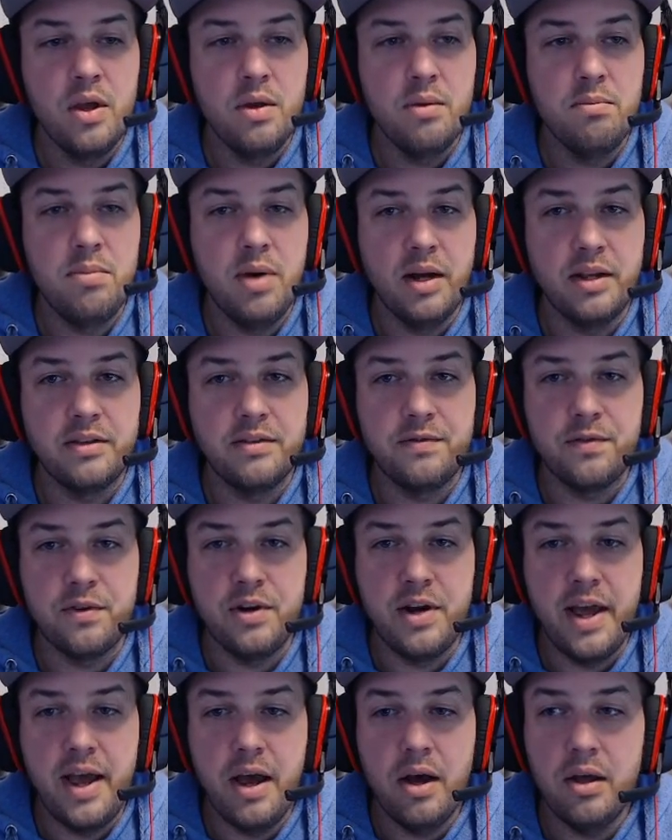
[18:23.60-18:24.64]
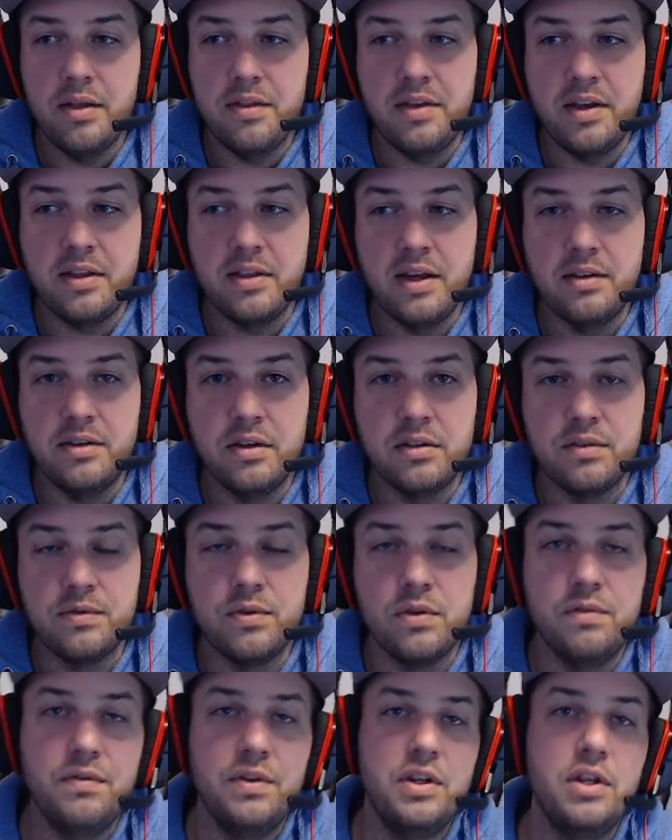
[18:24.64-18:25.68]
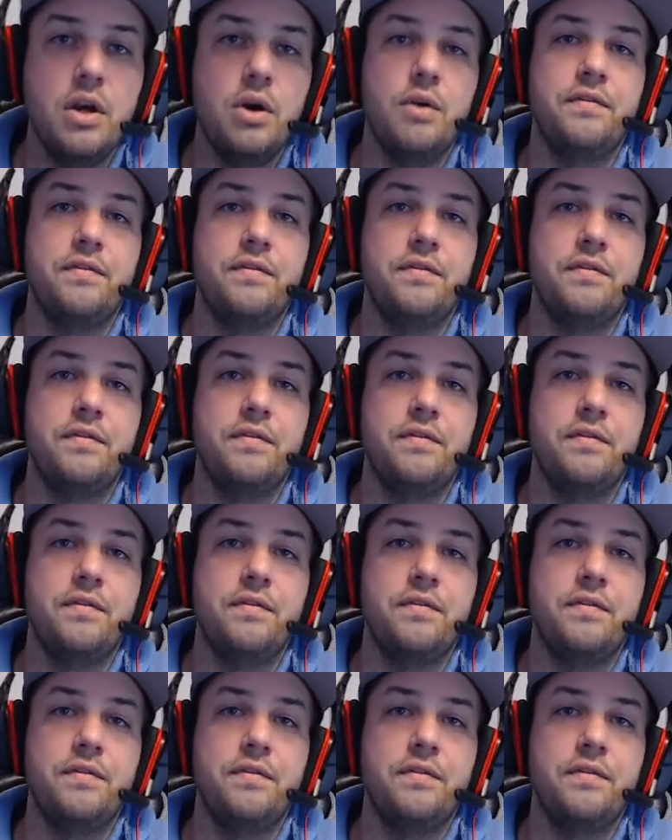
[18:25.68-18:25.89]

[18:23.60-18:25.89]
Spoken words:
But for now, I think that does it for the video.